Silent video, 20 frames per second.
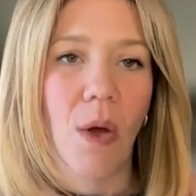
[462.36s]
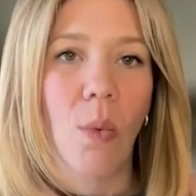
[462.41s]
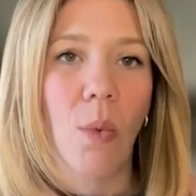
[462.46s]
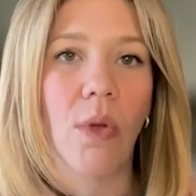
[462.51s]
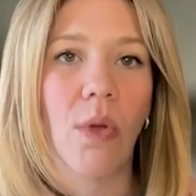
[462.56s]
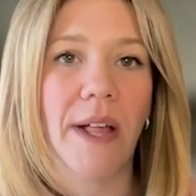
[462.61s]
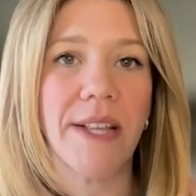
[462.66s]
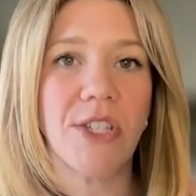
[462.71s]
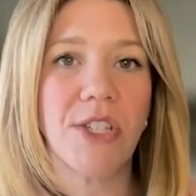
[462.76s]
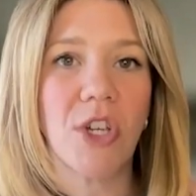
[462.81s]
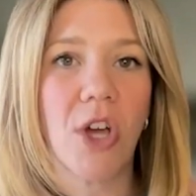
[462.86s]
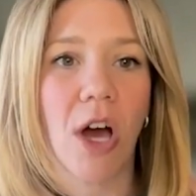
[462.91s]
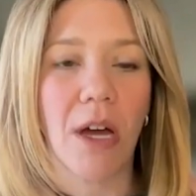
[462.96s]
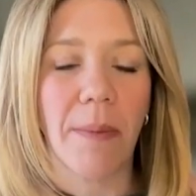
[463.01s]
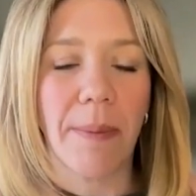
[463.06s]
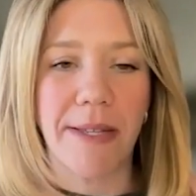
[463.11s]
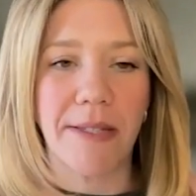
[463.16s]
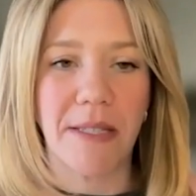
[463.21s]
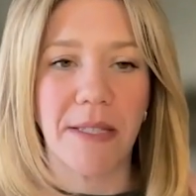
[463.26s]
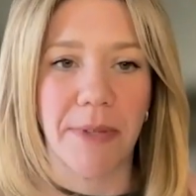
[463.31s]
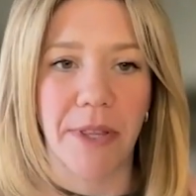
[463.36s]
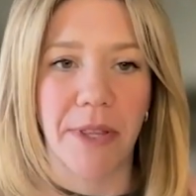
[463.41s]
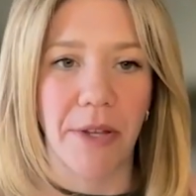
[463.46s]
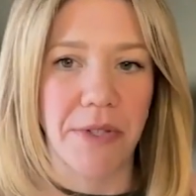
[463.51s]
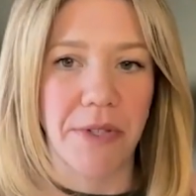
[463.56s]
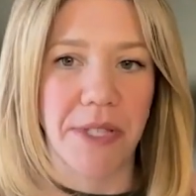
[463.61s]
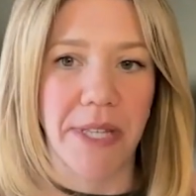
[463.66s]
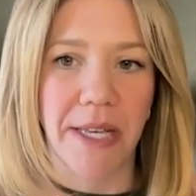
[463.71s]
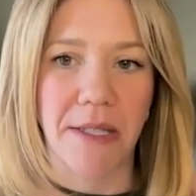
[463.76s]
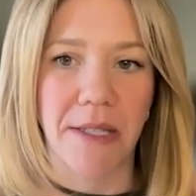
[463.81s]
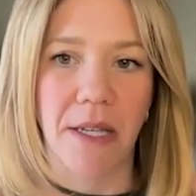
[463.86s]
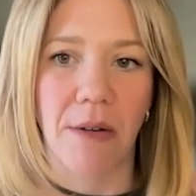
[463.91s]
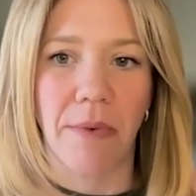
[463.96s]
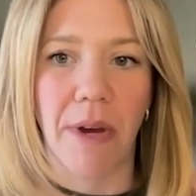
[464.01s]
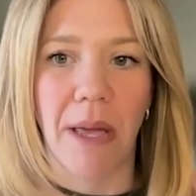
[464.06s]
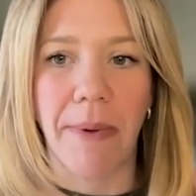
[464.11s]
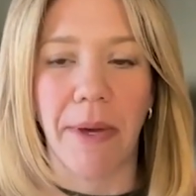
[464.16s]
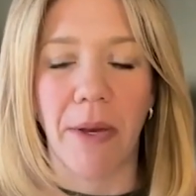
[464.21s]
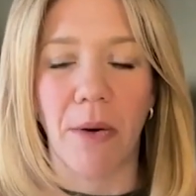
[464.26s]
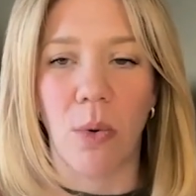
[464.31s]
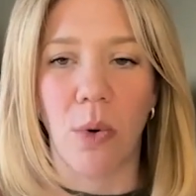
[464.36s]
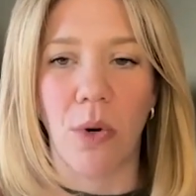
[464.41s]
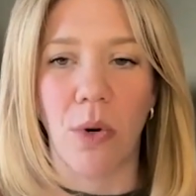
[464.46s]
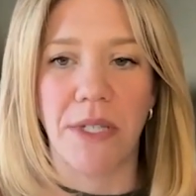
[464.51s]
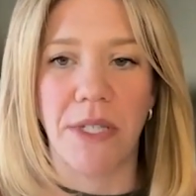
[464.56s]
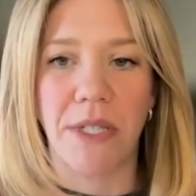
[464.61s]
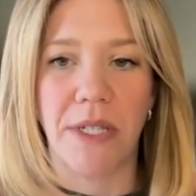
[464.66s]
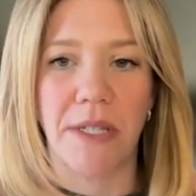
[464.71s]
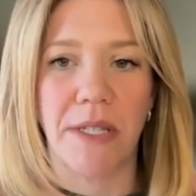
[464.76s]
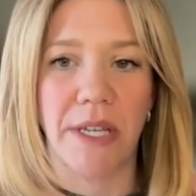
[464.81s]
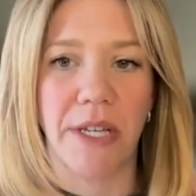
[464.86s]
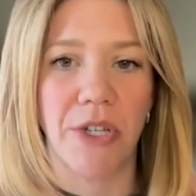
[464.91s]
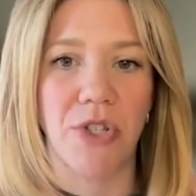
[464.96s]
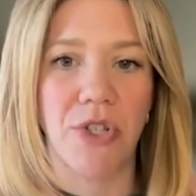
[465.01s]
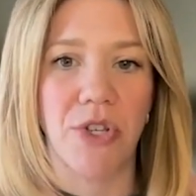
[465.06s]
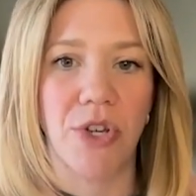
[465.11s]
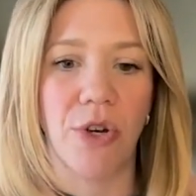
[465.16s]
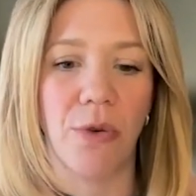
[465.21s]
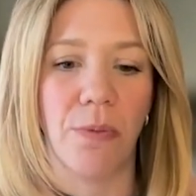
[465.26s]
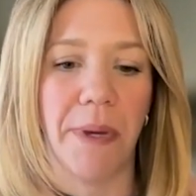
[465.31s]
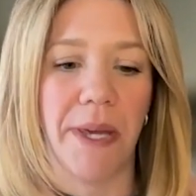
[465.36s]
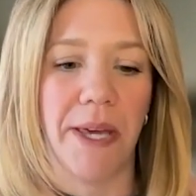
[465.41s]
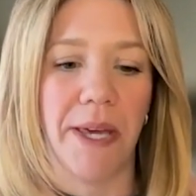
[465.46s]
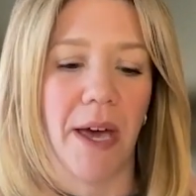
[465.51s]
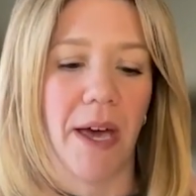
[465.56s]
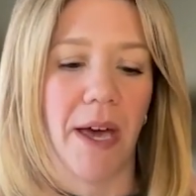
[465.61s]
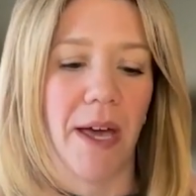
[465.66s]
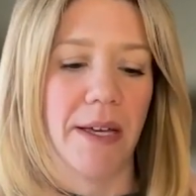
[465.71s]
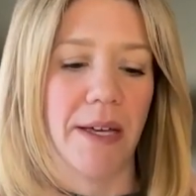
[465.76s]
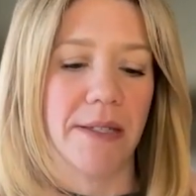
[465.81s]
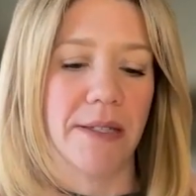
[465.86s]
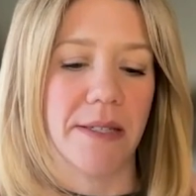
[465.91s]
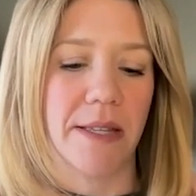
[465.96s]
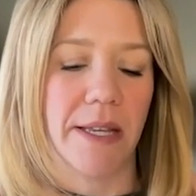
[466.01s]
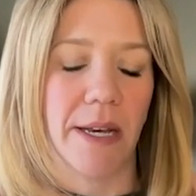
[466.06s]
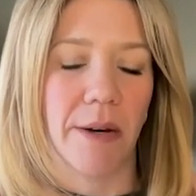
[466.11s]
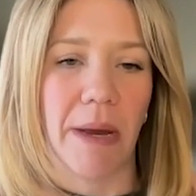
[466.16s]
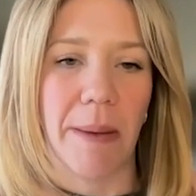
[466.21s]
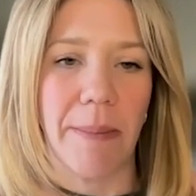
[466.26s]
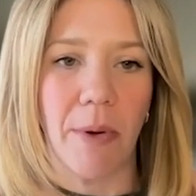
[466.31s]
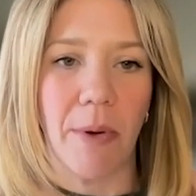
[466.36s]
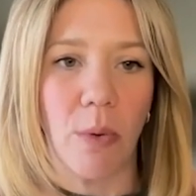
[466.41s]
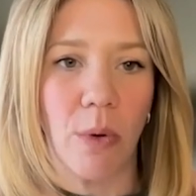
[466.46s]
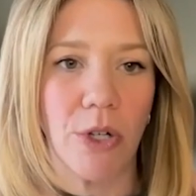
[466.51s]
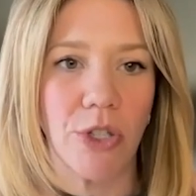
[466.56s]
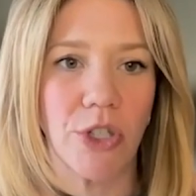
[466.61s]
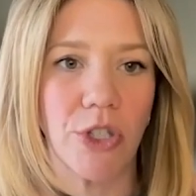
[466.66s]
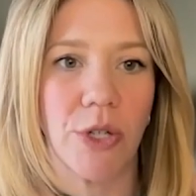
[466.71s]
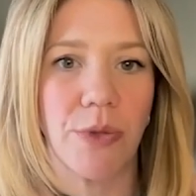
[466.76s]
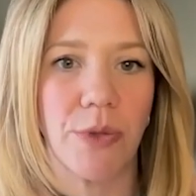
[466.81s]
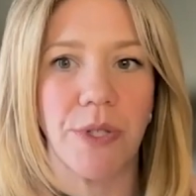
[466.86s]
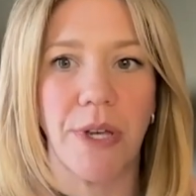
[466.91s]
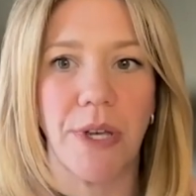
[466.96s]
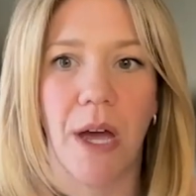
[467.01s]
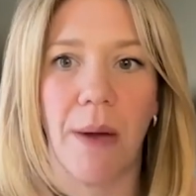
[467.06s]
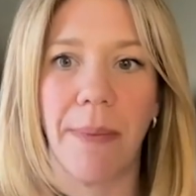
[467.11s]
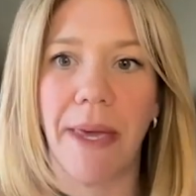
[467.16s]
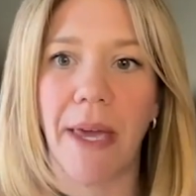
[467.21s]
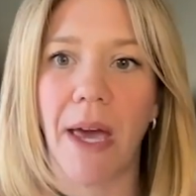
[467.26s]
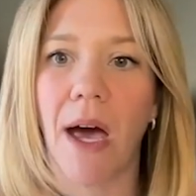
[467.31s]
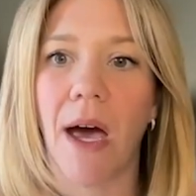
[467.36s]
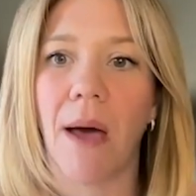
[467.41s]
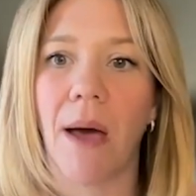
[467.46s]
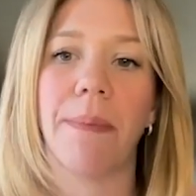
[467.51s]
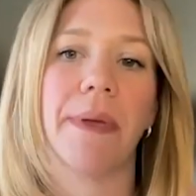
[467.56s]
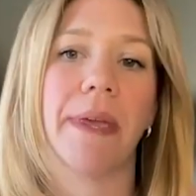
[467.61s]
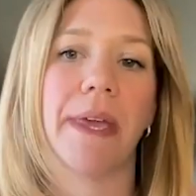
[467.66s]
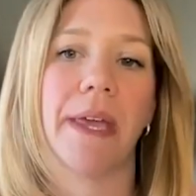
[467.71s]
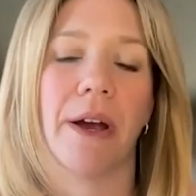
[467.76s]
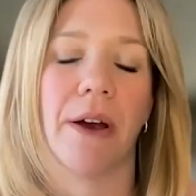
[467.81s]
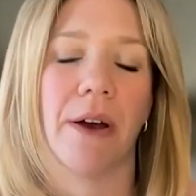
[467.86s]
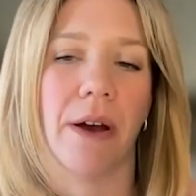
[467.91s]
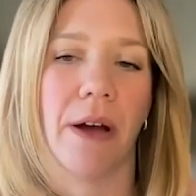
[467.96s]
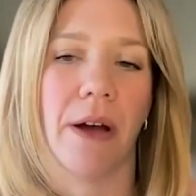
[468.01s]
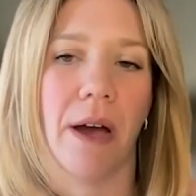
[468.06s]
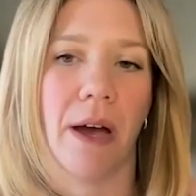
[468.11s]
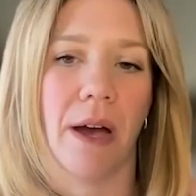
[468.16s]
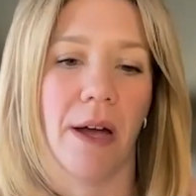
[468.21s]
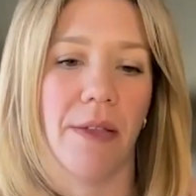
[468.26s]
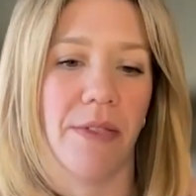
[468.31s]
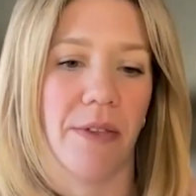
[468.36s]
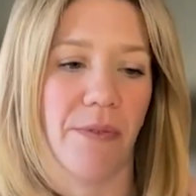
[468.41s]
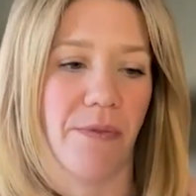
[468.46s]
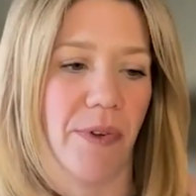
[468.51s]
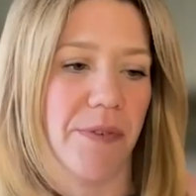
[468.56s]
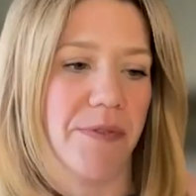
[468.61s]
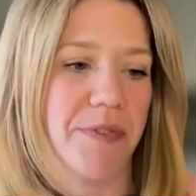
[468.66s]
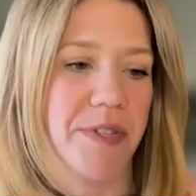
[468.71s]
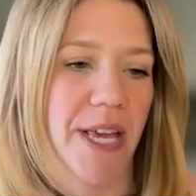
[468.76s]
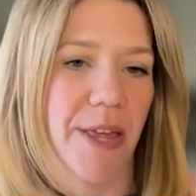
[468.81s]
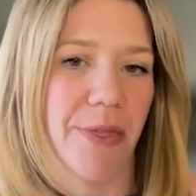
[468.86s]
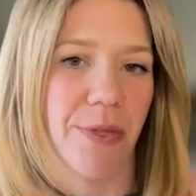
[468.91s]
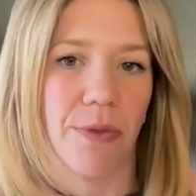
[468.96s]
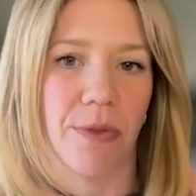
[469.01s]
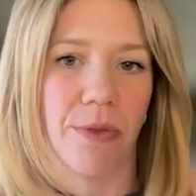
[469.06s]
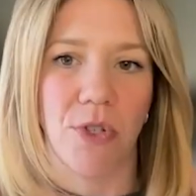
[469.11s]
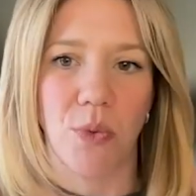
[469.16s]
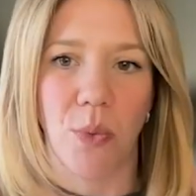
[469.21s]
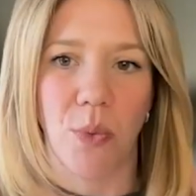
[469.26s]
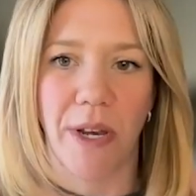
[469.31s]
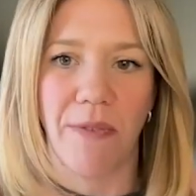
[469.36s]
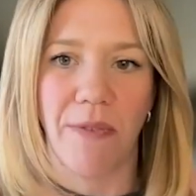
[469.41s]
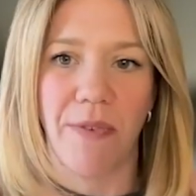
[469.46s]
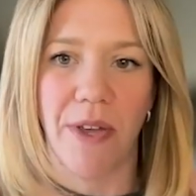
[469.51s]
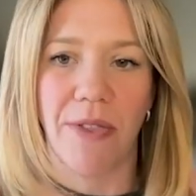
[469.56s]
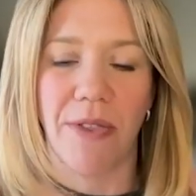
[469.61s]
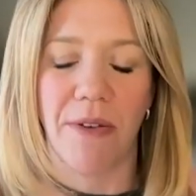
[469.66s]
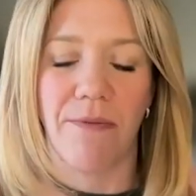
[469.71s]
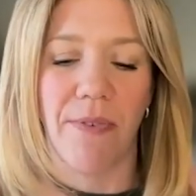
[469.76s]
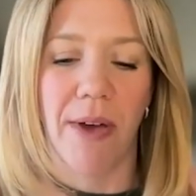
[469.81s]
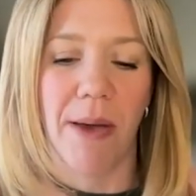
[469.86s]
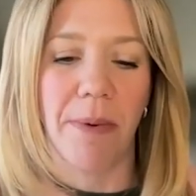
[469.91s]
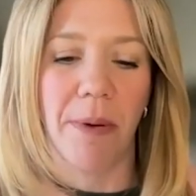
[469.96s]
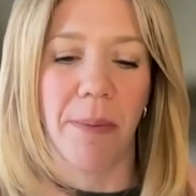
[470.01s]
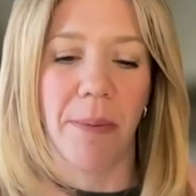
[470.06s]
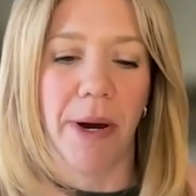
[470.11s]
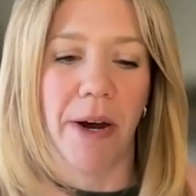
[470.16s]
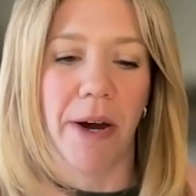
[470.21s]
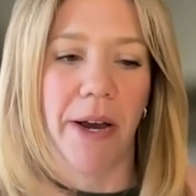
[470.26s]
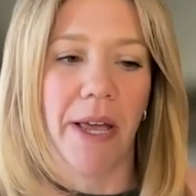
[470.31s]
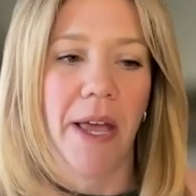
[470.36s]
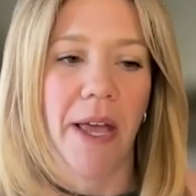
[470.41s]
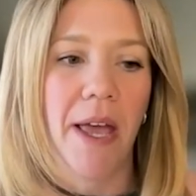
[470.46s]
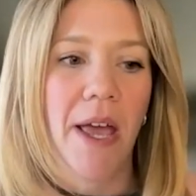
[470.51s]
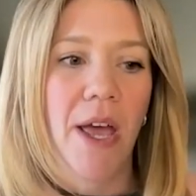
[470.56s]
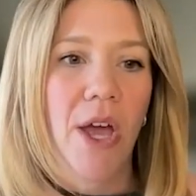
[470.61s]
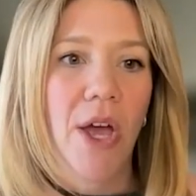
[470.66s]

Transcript: Well, let's talk about some of those things that Arabian horses can do, because the Arabian Horse Show is coming up here the 15th through the 25th of February.